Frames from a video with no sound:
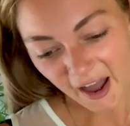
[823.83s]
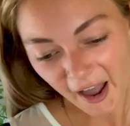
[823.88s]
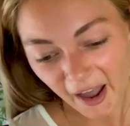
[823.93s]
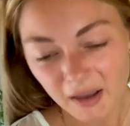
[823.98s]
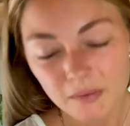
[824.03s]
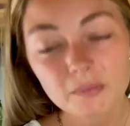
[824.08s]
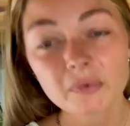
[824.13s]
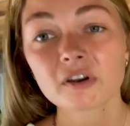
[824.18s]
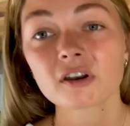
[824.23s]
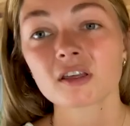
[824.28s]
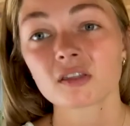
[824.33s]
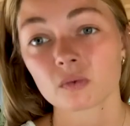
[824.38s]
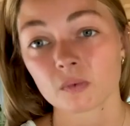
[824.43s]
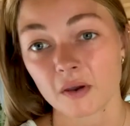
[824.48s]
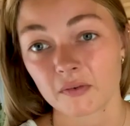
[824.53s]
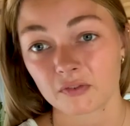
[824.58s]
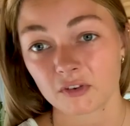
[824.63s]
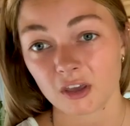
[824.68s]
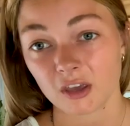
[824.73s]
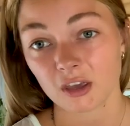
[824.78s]
I'm pretty
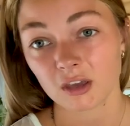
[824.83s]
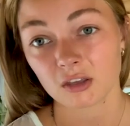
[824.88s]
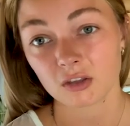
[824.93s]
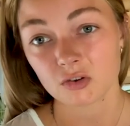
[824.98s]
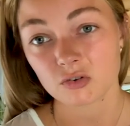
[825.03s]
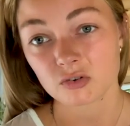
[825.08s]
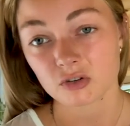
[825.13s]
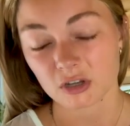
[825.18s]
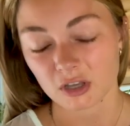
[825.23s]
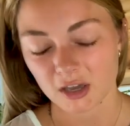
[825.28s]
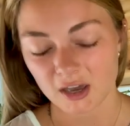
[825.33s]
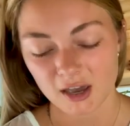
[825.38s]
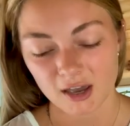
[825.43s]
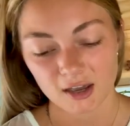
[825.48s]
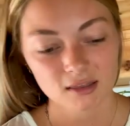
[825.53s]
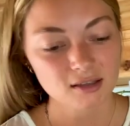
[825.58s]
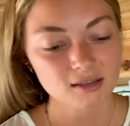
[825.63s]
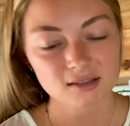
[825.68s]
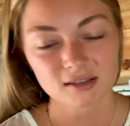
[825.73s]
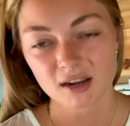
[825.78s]
thrifty, usually.
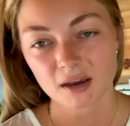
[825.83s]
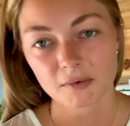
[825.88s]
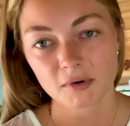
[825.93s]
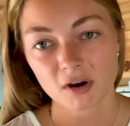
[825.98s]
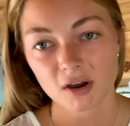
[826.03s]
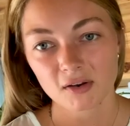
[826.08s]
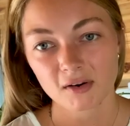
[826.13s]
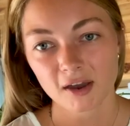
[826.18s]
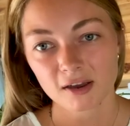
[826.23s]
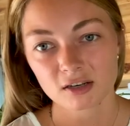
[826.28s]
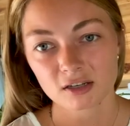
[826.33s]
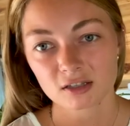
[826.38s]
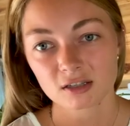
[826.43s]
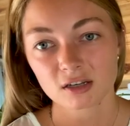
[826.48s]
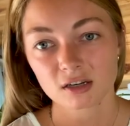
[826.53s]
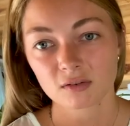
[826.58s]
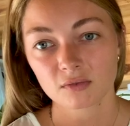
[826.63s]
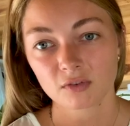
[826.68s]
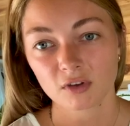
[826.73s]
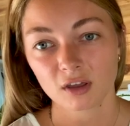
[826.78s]
This time around, I just
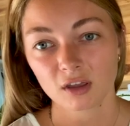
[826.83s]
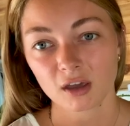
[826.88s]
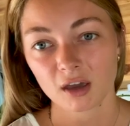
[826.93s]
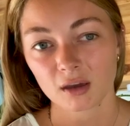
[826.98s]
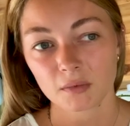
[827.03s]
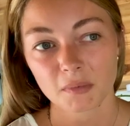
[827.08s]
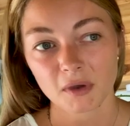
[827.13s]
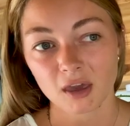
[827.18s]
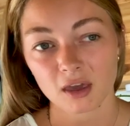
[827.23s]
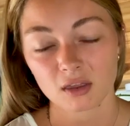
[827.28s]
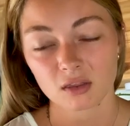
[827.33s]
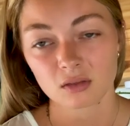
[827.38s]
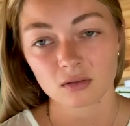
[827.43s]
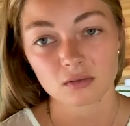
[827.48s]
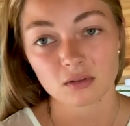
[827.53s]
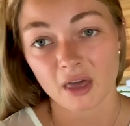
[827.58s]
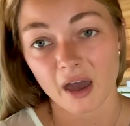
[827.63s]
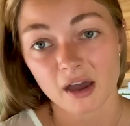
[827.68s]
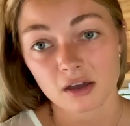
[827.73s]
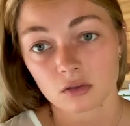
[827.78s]
didn't feel like being
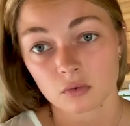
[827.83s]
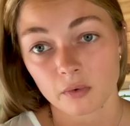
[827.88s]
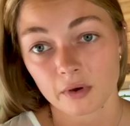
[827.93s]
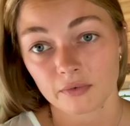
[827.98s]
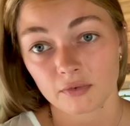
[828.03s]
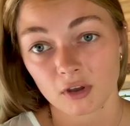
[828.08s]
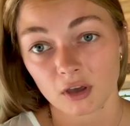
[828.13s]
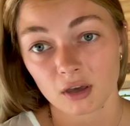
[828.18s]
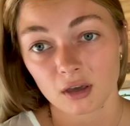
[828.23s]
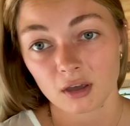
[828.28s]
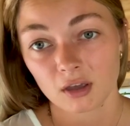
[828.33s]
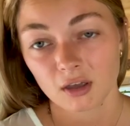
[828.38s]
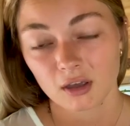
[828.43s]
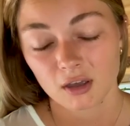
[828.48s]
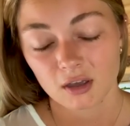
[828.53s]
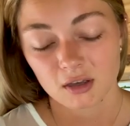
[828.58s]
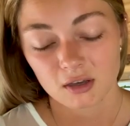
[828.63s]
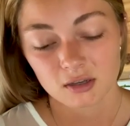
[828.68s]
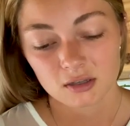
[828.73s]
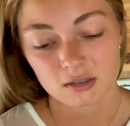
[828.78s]
that thrifty.
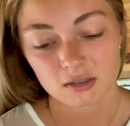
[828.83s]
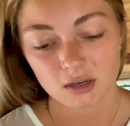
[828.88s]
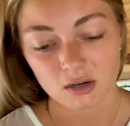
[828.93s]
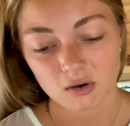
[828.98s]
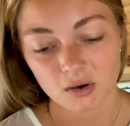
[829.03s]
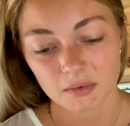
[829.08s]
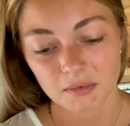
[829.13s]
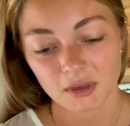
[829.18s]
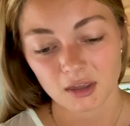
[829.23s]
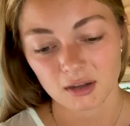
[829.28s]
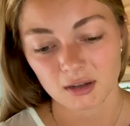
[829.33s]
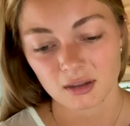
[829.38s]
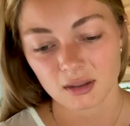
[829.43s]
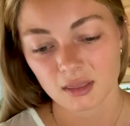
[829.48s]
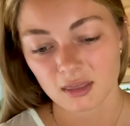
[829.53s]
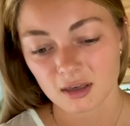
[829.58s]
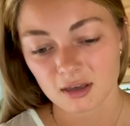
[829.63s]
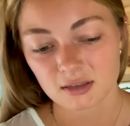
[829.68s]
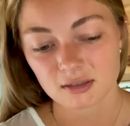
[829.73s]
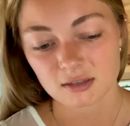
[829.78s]
So, I mean,
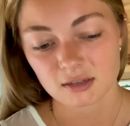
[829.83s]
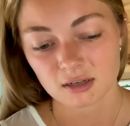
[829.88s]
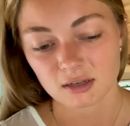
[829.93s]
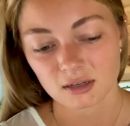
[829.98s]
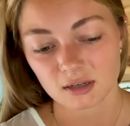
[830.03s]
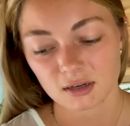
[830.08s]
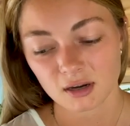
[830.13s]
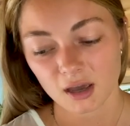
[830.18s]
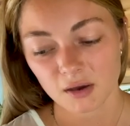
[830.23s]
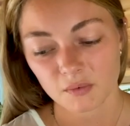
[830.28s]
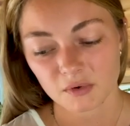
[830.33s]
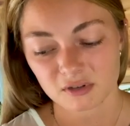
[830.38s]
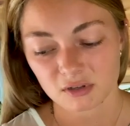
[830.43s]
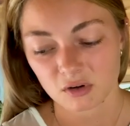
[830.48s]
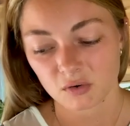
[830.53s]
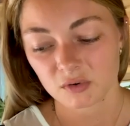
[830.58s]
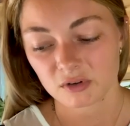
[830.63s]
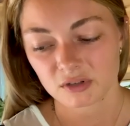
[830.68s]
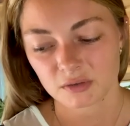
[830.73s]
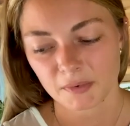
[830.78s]
I
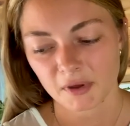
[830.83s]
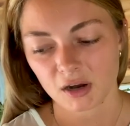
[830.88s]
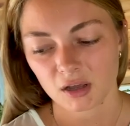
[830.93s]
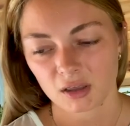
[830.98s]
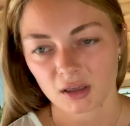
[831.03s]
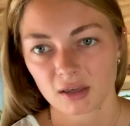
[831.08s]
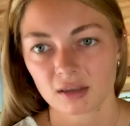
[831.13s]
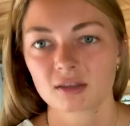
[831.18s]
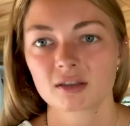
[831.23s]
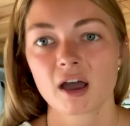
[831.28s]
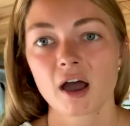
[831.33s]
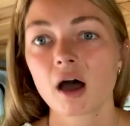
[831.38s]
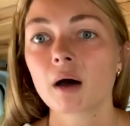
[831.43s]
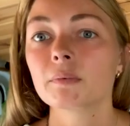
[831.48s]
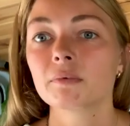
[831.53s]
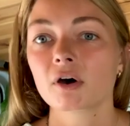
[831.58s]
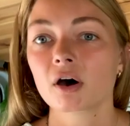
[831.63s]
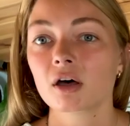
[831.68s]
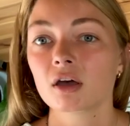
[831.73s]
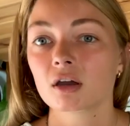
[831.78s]
wasn't always spending like
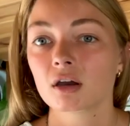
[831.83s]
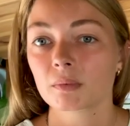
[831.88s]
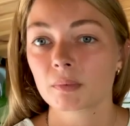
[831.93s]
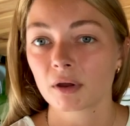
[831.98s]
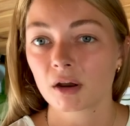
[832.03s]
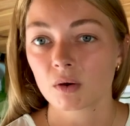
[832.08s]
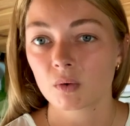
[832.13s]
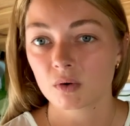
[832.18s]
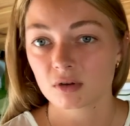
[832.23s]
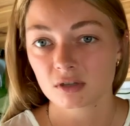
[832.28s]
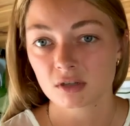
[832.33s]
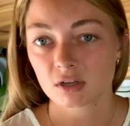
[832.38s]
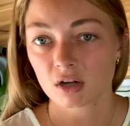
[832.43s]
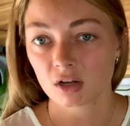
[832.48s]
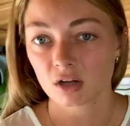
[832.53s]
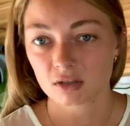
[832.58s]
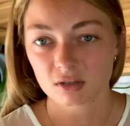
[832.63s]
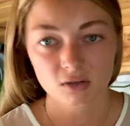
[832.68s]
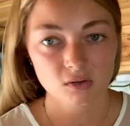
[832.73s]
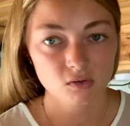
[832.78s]
top dollar, but I wasn't
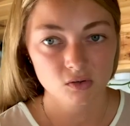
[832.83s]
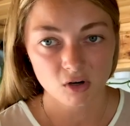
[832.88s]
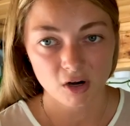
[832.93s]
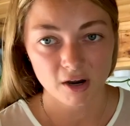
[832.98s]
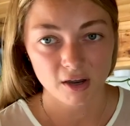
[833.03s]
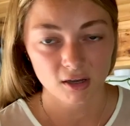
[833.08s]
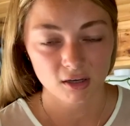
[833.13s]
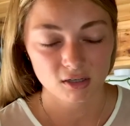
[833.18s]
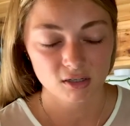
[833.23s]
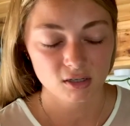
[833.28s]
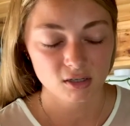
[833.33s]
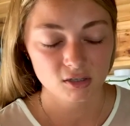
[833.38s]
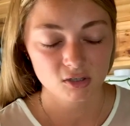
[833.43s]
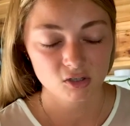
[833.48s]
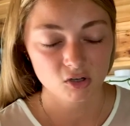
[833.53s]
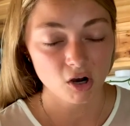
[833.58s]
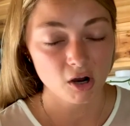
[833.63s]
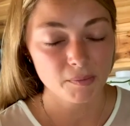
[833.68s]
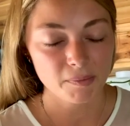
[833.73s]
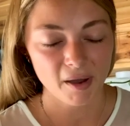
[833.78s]
also trying to
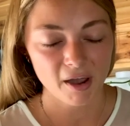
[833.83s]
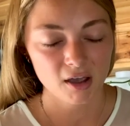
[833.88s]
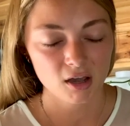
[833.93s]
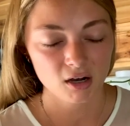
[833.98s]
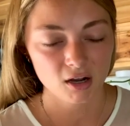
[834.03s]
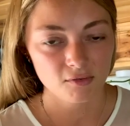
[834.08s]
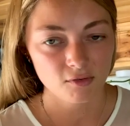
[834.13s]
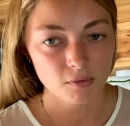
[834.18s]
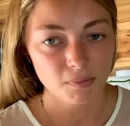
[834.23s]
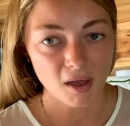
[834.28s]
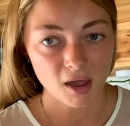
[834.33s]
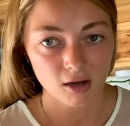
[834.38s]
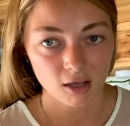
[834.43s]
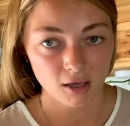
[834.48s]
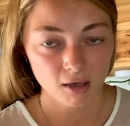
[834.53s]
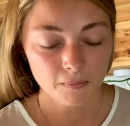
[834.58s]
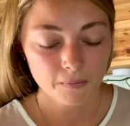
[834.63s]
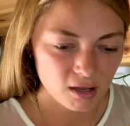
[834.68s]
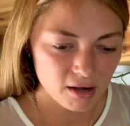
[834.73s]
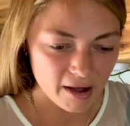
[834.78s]
scrape by on every
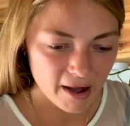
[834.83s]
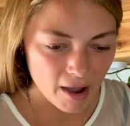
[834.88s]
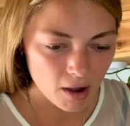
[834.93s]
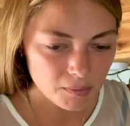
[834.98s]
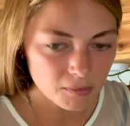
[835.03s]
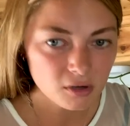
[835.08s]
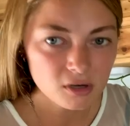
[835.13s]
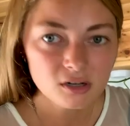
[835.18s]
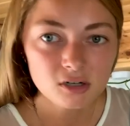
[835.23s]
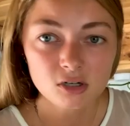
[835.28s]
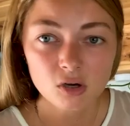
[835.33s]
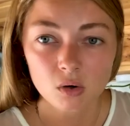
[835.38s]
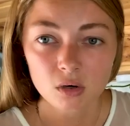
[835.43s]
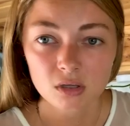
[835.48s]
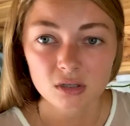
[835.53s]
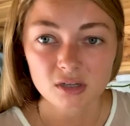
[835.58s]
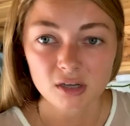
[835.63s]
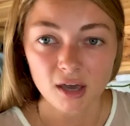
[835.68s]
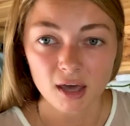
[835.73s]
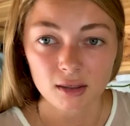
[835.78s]
penny. Now I'm gonna
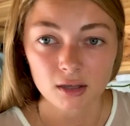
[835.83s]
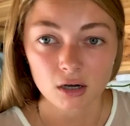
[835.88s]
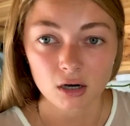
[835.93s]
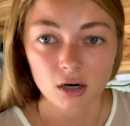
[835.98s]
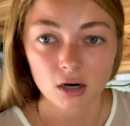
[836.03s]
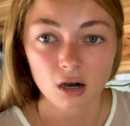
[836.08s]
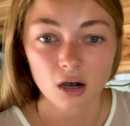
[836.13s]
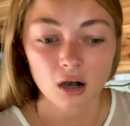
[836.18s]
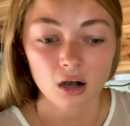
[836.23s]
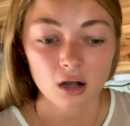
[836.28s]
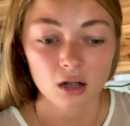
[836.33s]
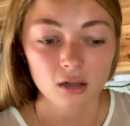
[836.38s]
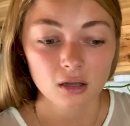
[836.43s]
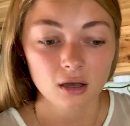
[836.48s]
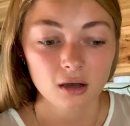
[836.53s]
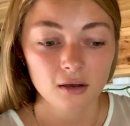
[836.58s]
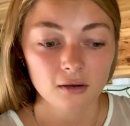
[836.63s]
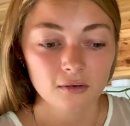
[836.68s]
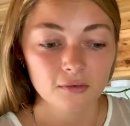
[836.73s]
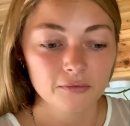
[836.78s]
total together all
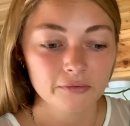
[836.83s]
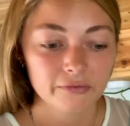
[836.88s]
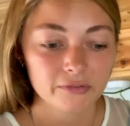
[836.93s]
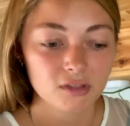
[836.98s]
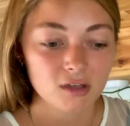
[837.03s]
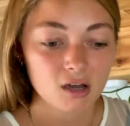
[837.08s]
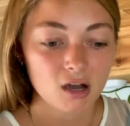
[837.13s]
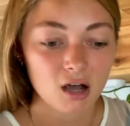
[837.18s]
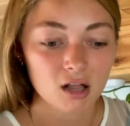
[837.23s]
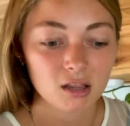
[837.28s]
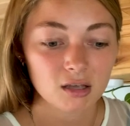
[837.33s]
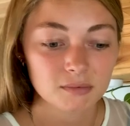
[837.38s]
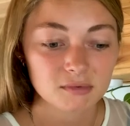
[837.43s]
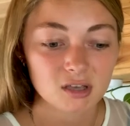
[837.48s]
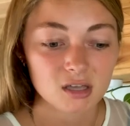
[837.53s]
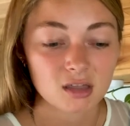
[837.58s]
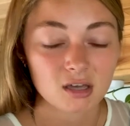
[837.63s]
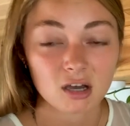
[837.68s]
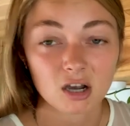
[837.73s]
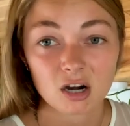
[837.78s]
of the columns
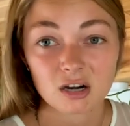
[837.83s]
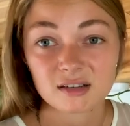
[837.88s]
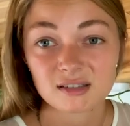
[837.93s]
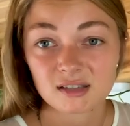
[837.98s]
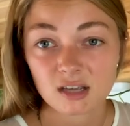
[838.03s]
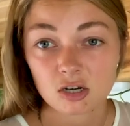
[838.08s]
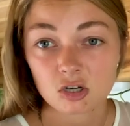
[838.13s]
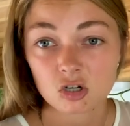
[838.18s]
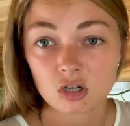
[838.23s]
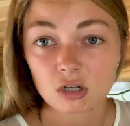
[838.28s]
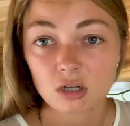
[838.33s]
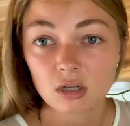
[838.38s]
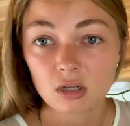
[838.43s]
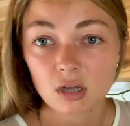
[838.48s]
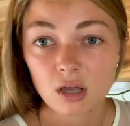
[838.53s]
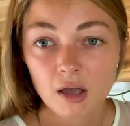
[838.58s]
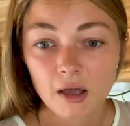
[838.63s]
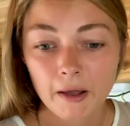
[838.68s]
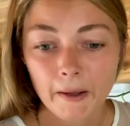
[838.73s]
I think are essential